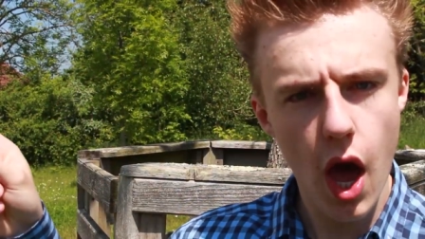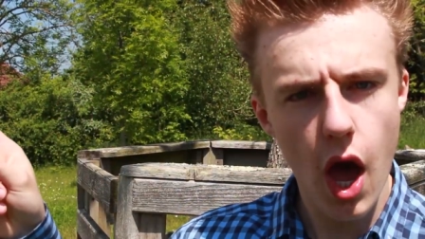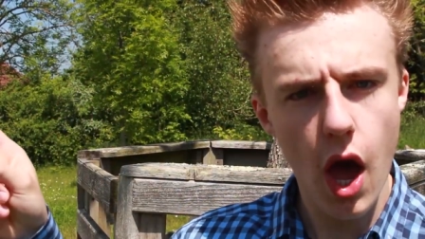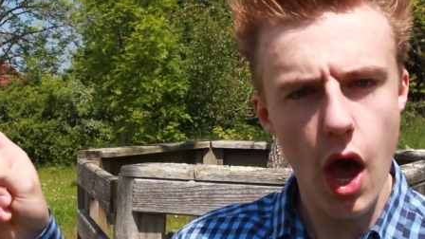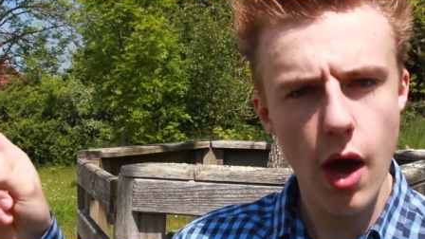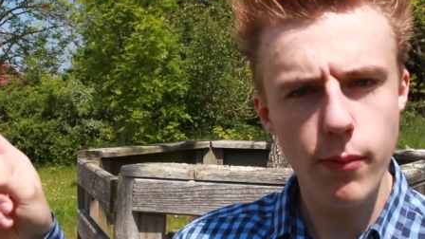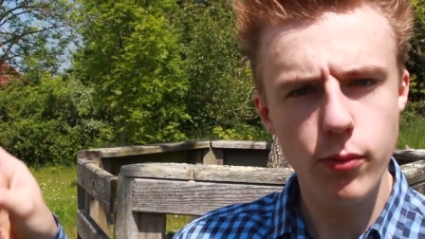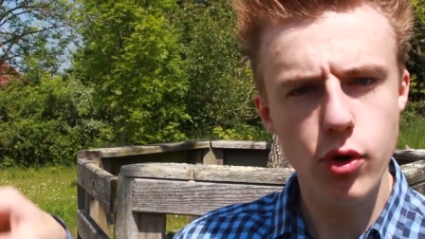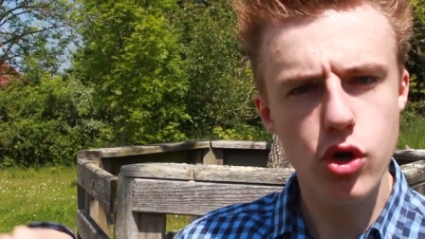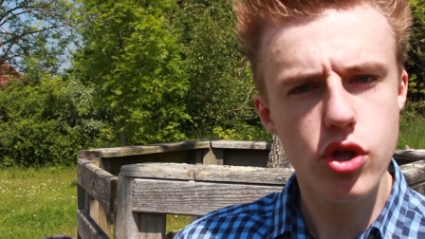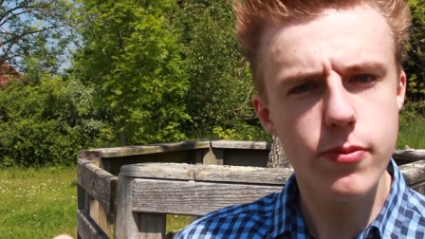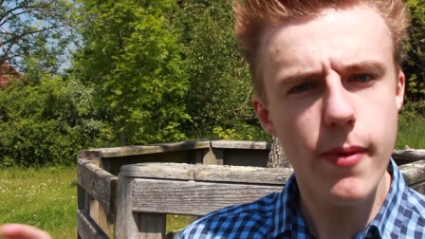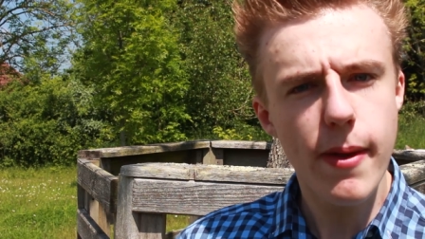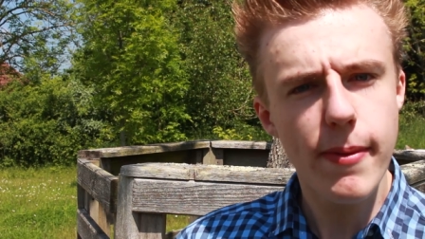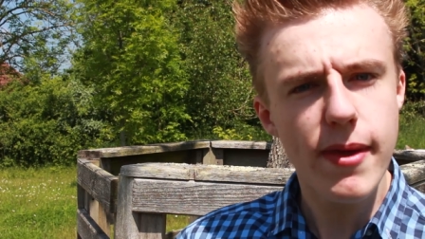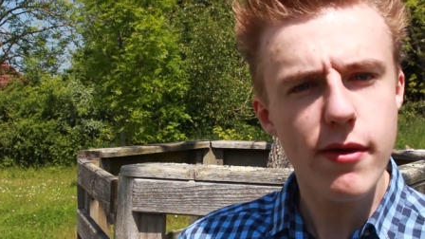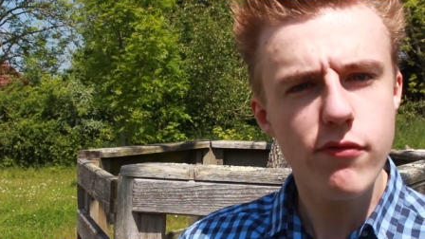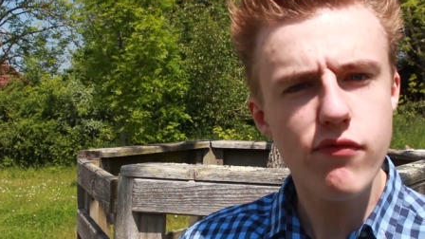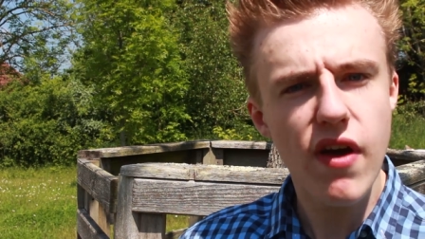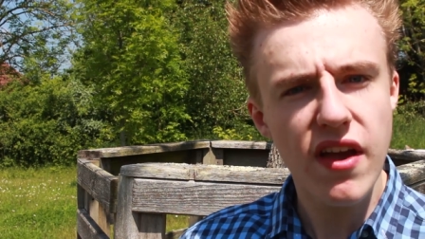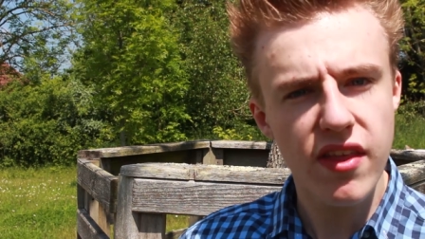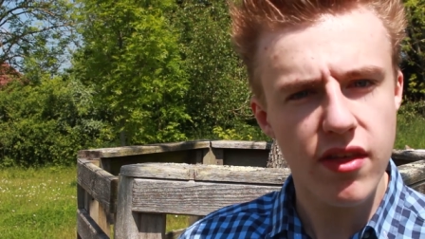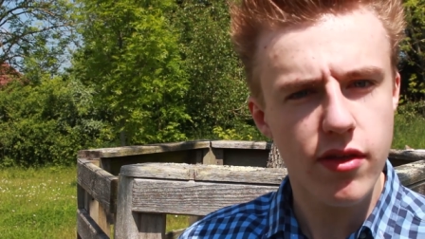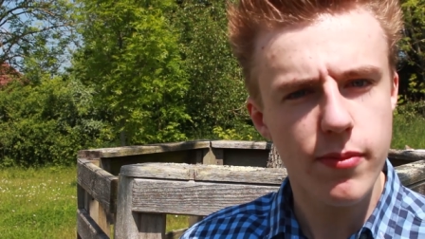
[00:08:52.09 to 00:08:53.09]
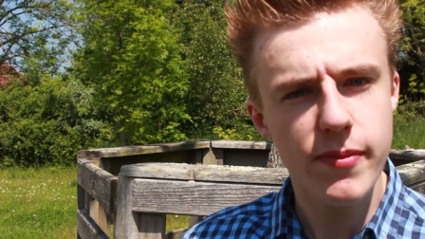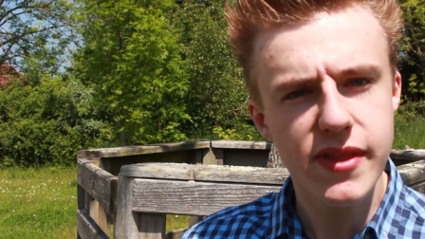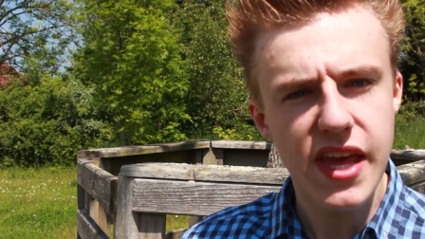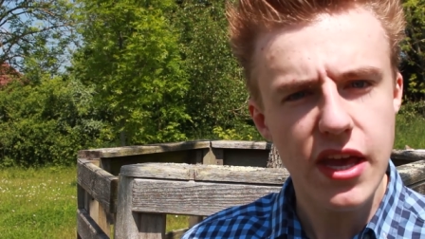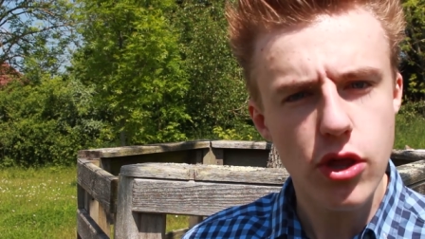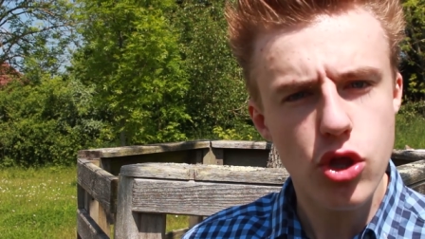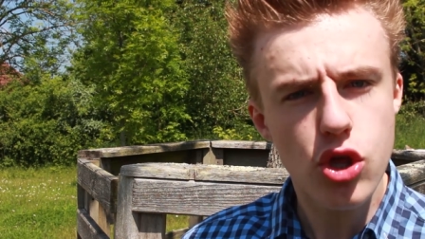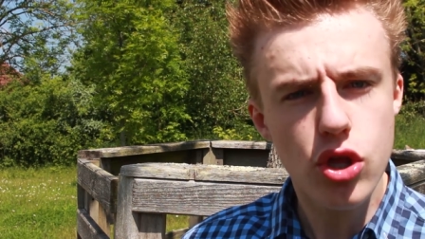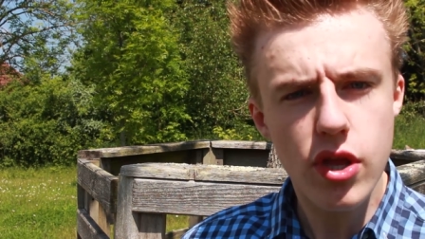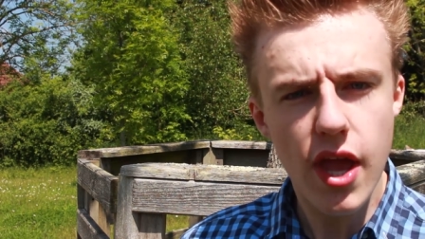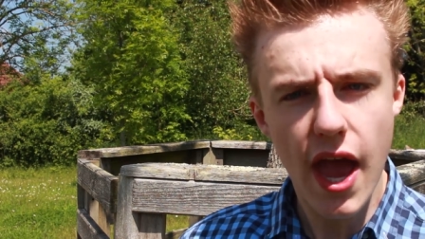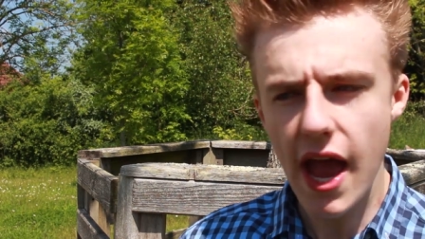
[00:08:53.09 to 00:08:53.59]
Um, could you maybe rouse up some
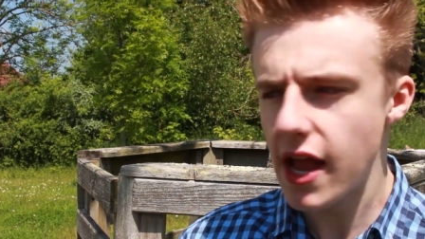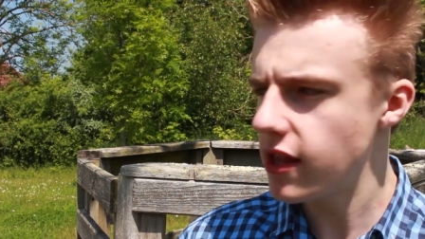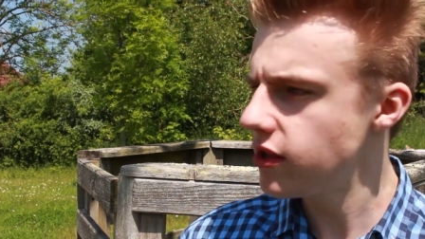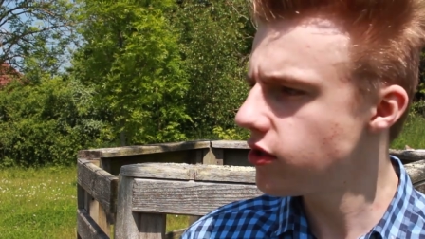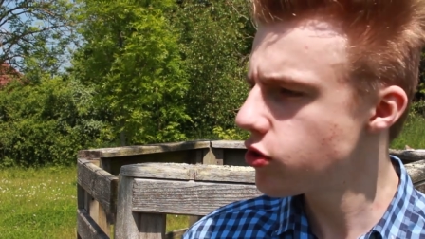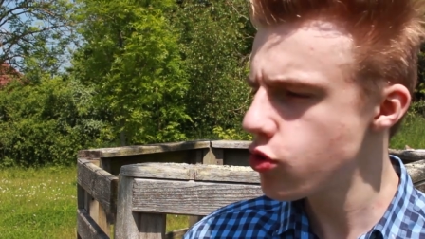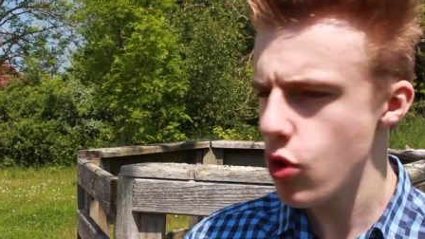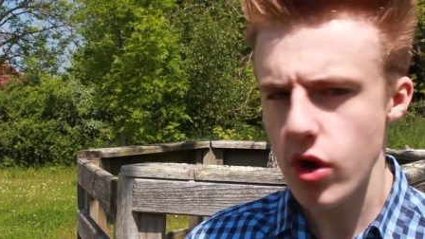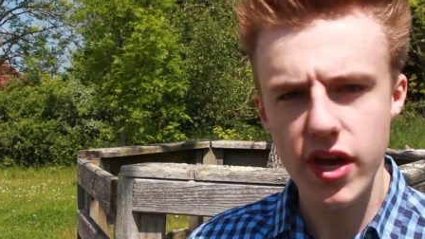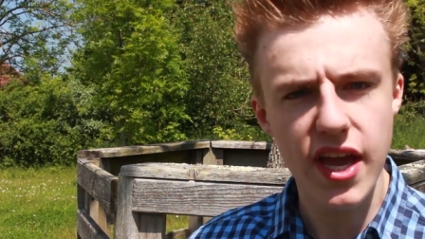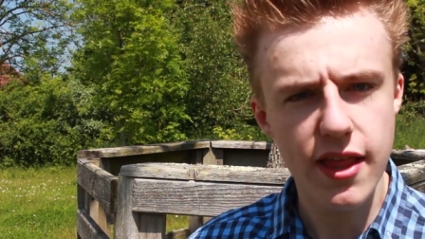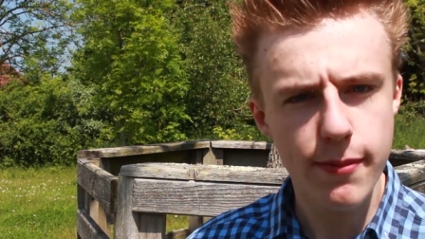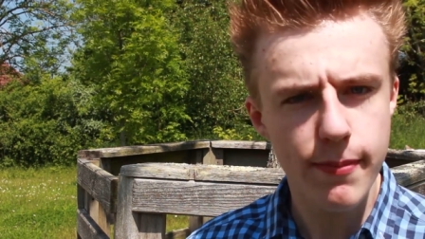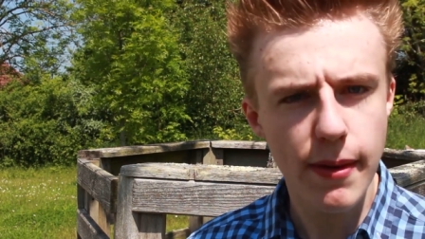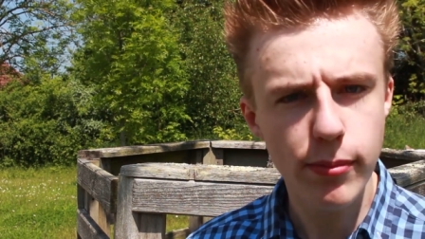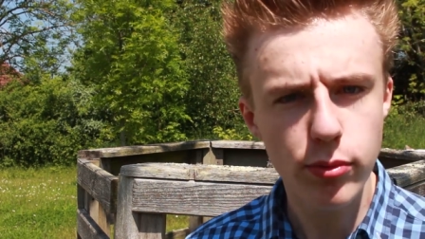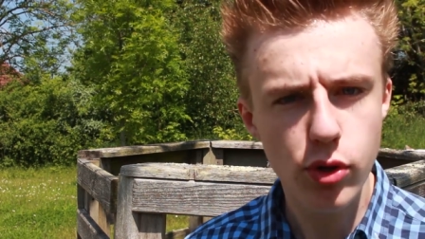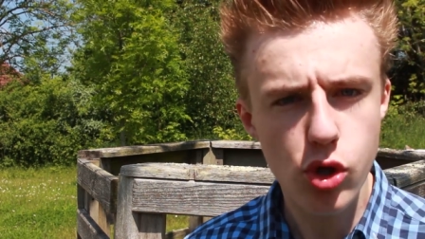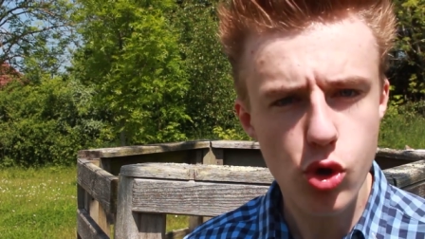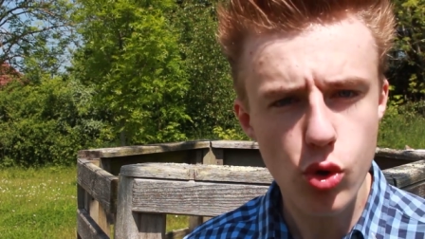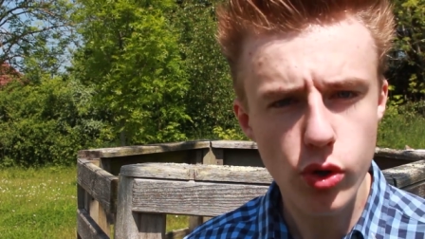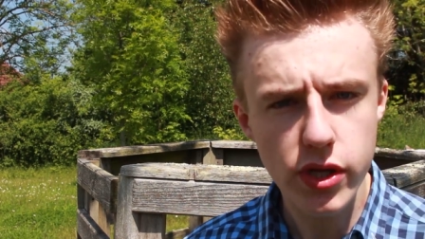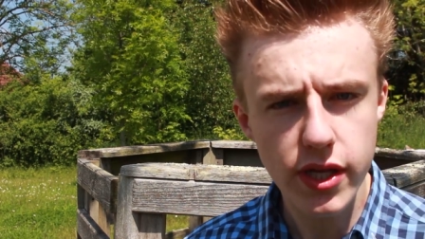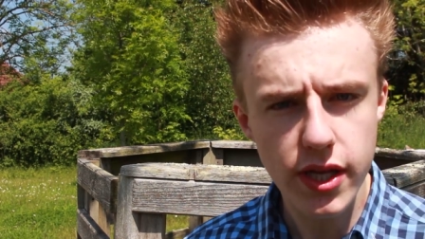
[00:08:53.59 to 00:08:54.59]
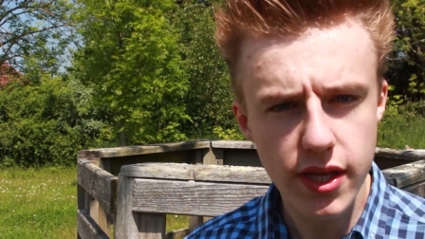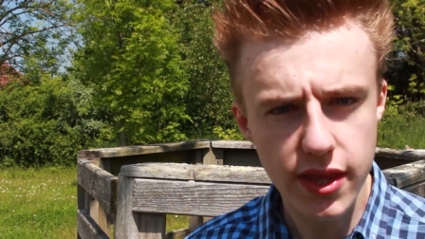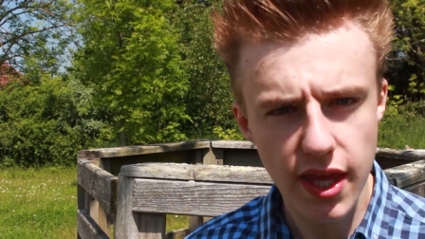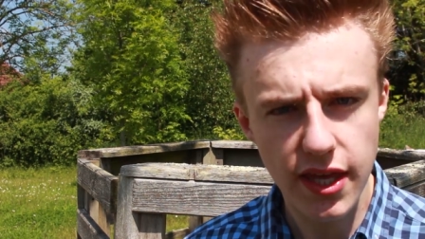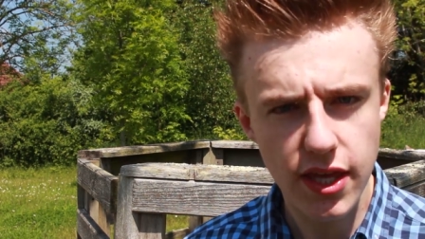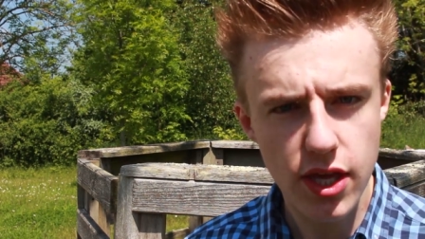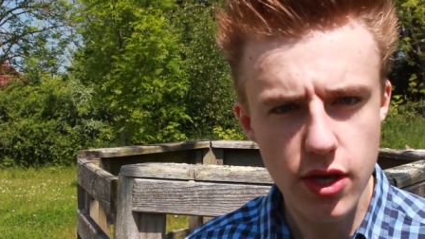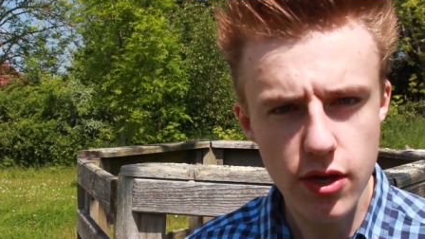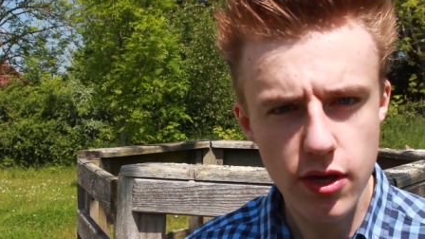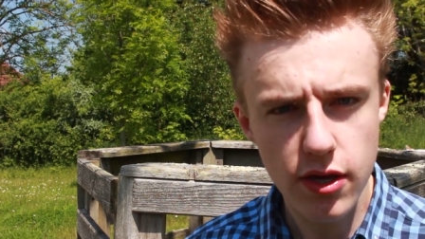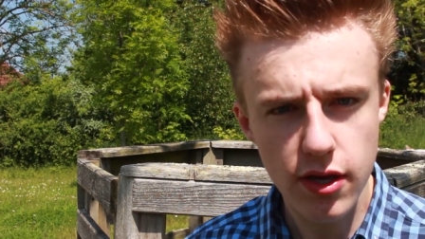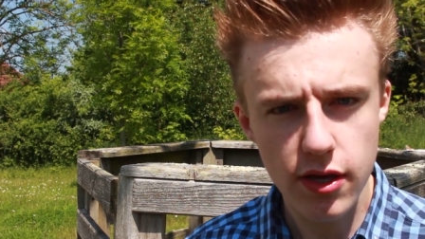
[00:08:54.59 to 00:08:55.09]
attention and try and get some people to join?
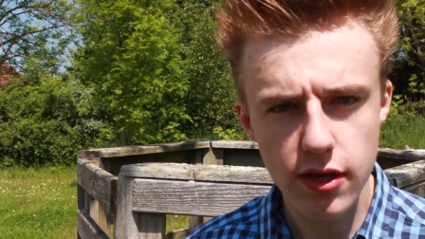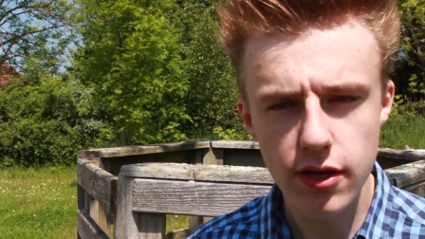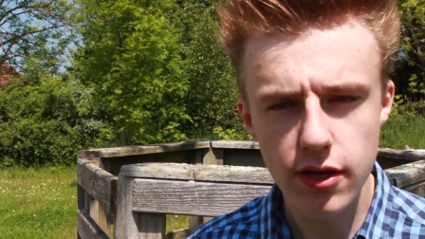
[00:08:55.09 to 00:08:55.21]
Thank you.